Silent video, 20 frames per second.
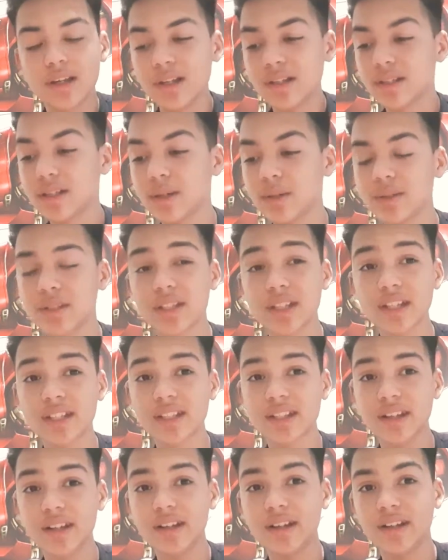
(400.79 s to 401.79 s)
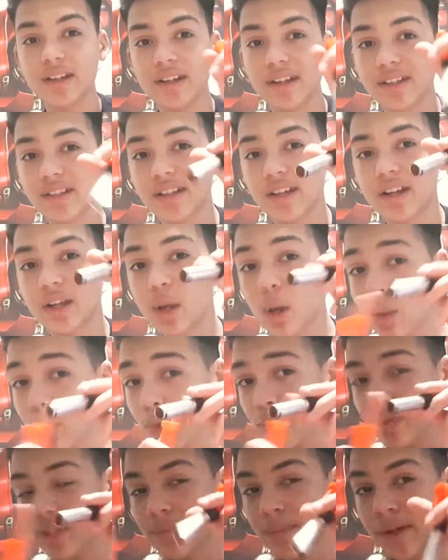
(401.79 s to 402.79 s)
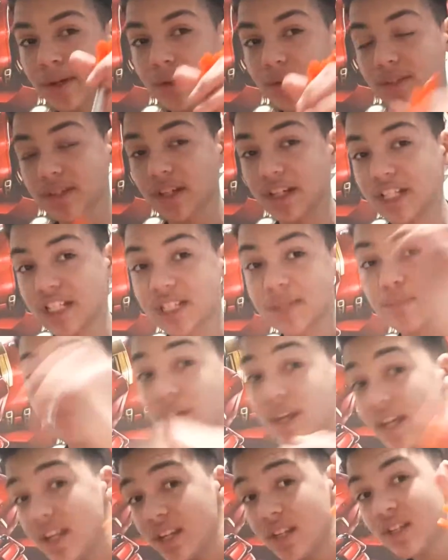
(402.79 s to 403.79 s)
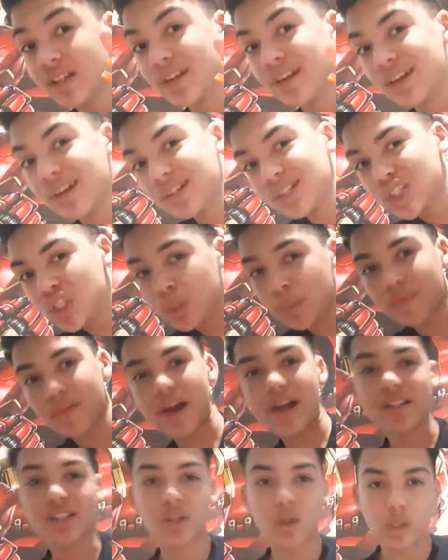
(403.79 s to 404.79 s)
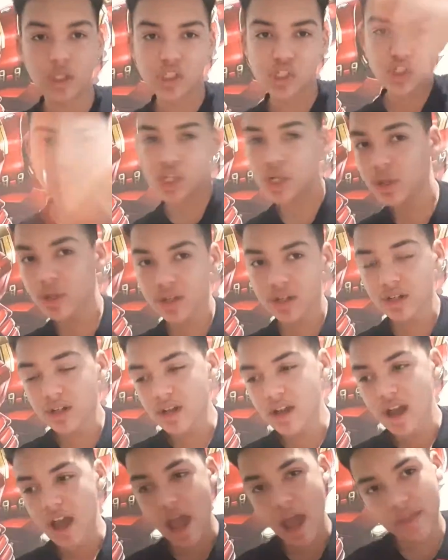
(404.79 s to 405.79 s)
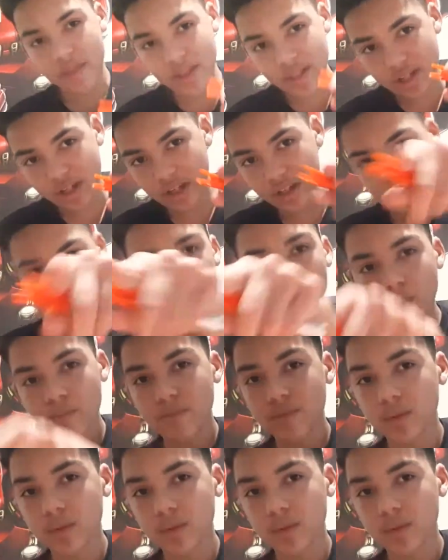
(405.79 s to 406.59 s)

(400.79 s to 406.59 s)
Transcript: So it's it's gonna it's gonna go through this barrel, it's gonna spin super fast, it's gonna shing, and then it's gonna doom.